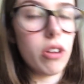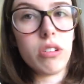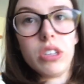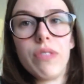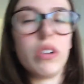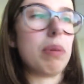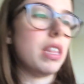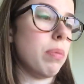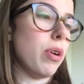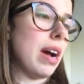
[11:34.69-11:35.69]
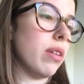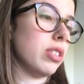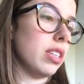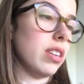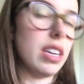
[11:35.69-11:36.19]
because I've got to be at the
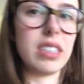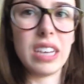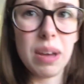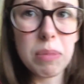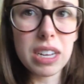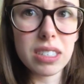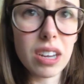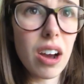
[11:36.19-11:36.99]
boathouse in like 10 minutes